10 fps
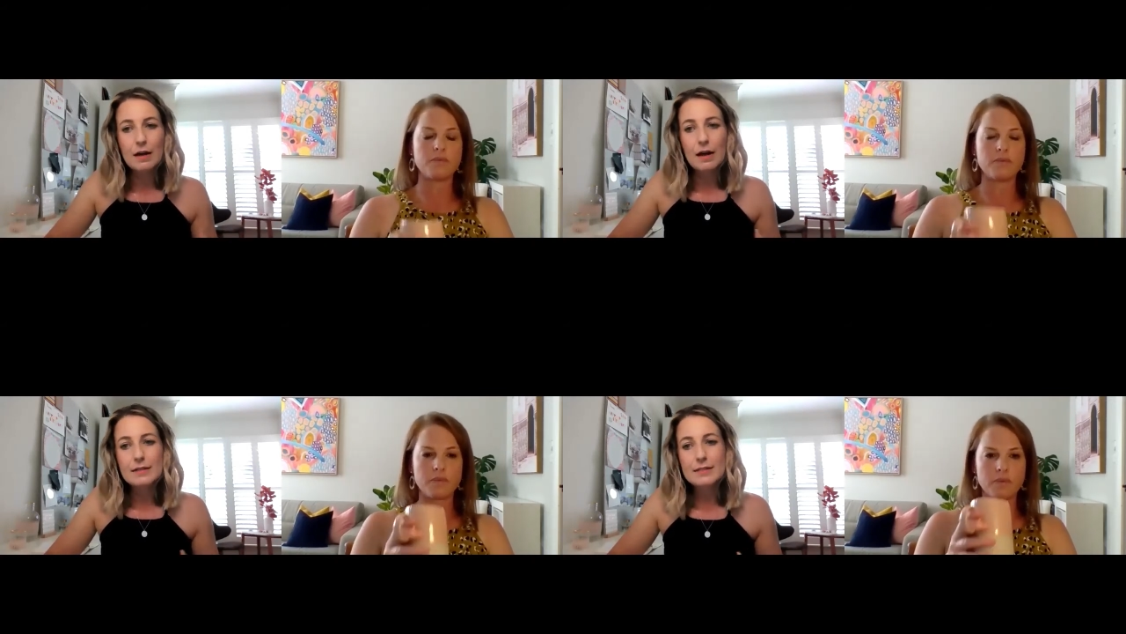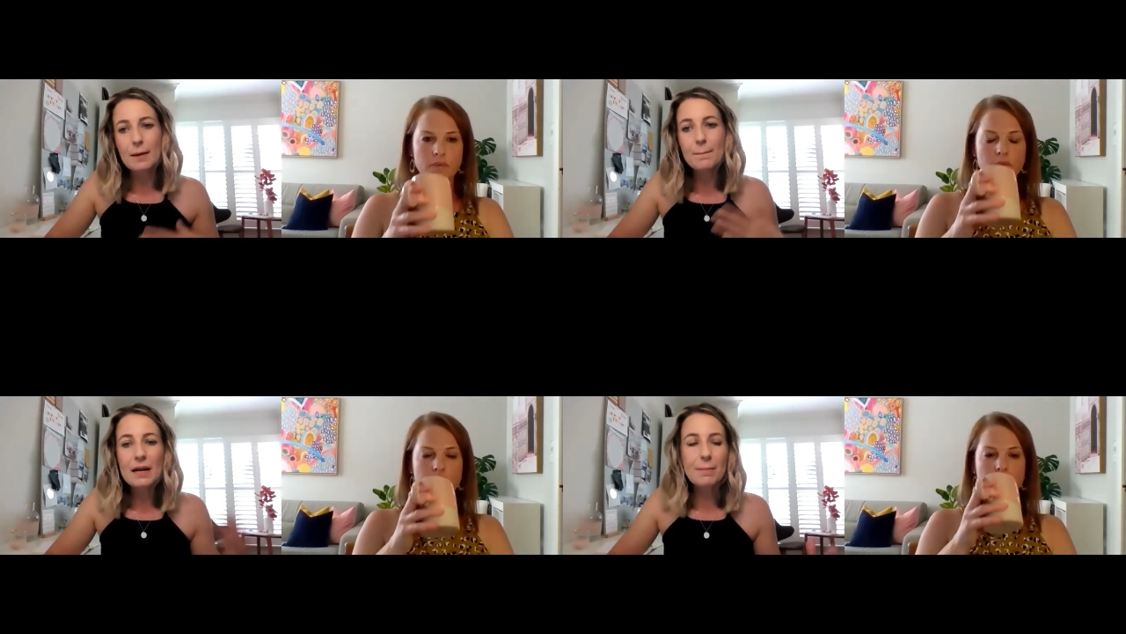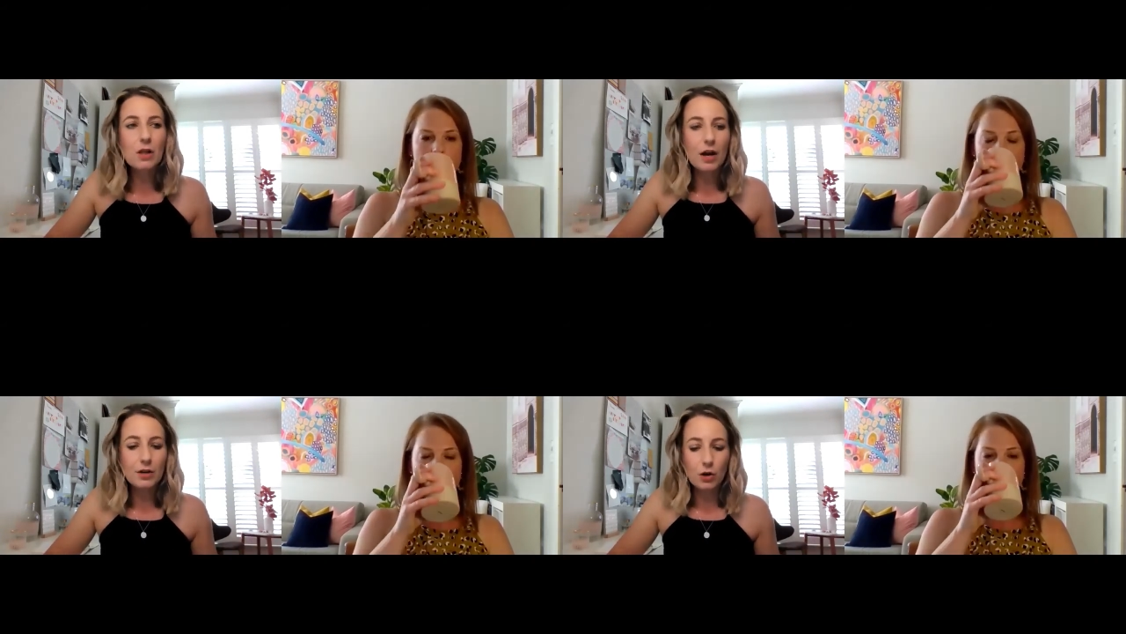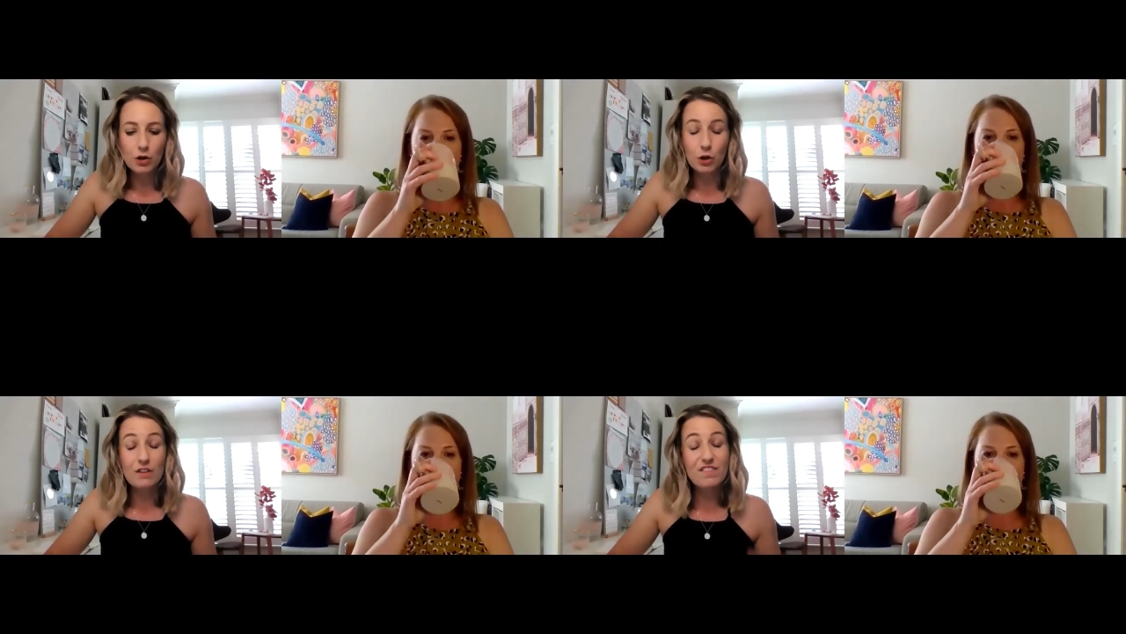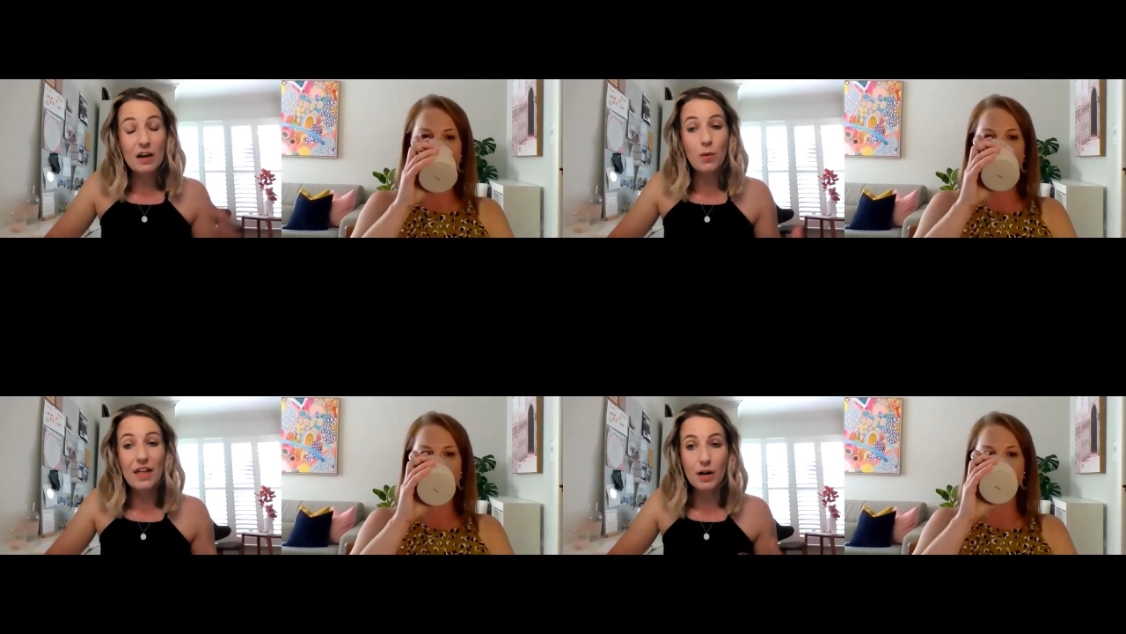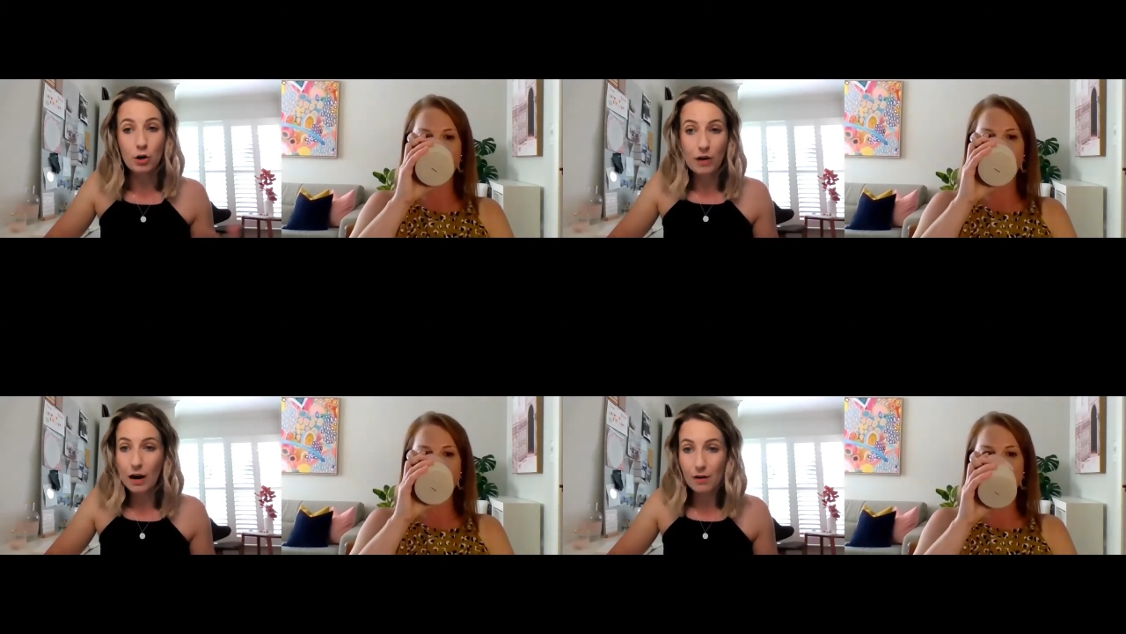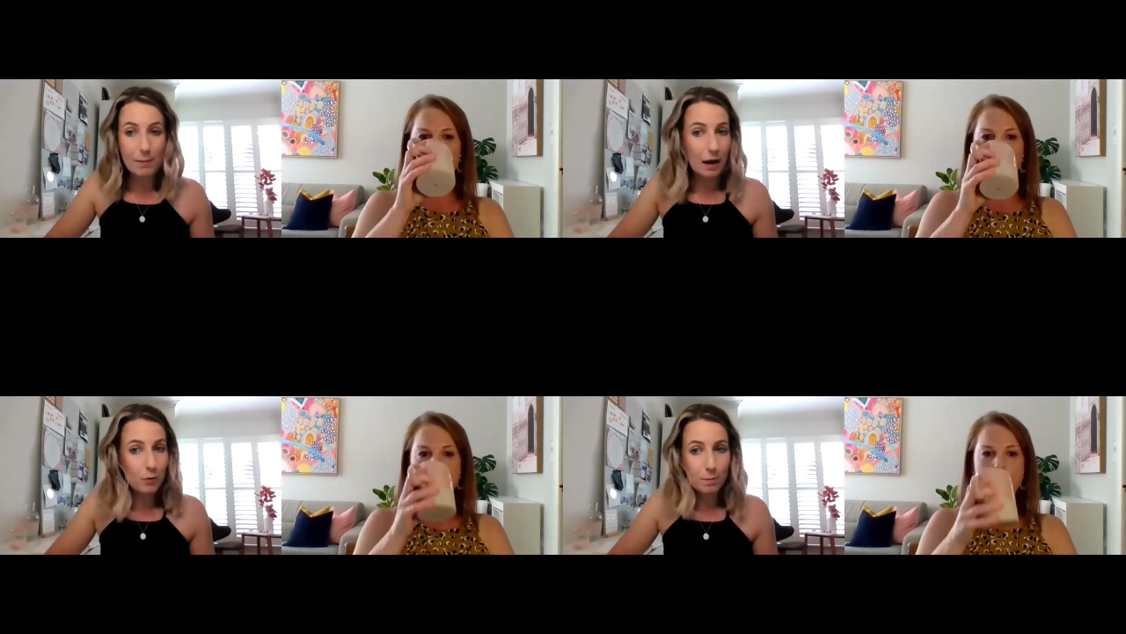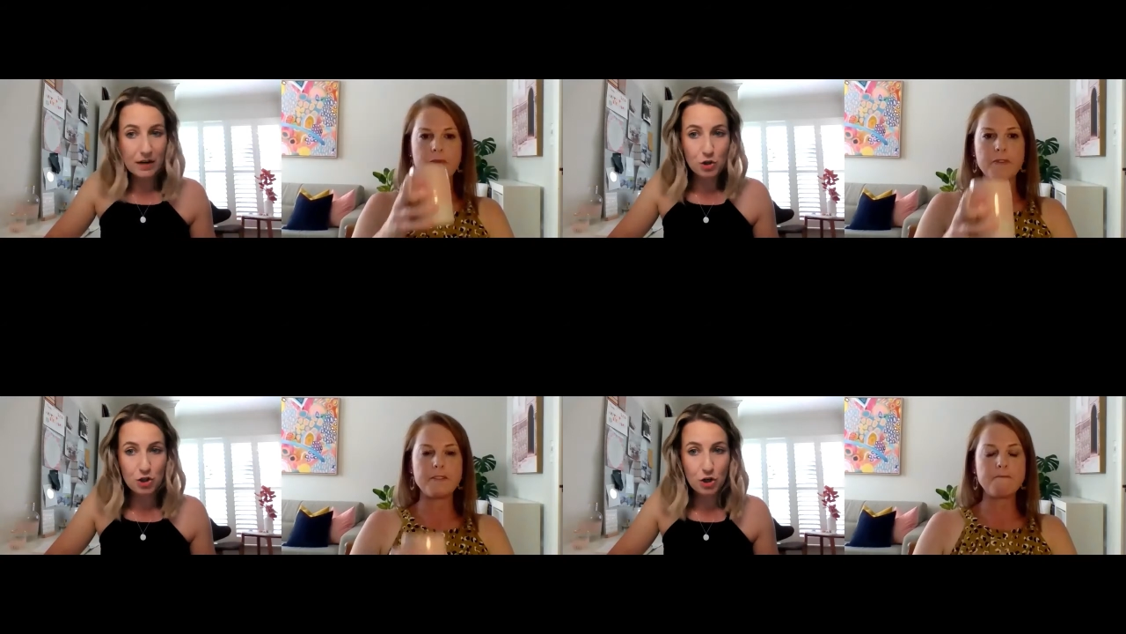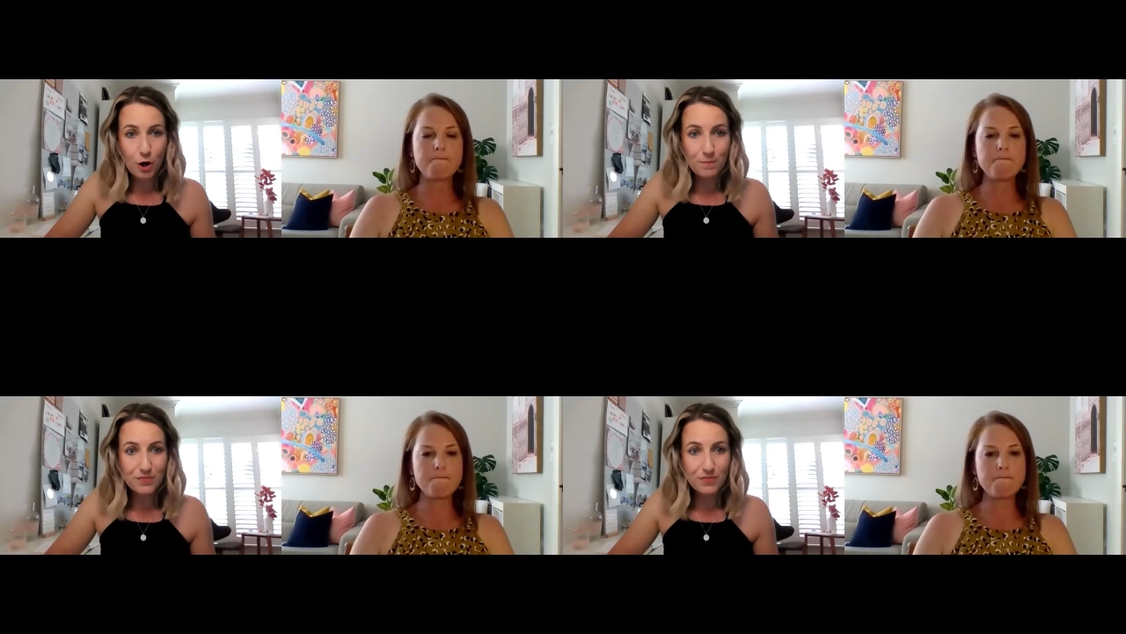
Speaker 1: Some people I know, you know, if they want that Carrara marble bench top,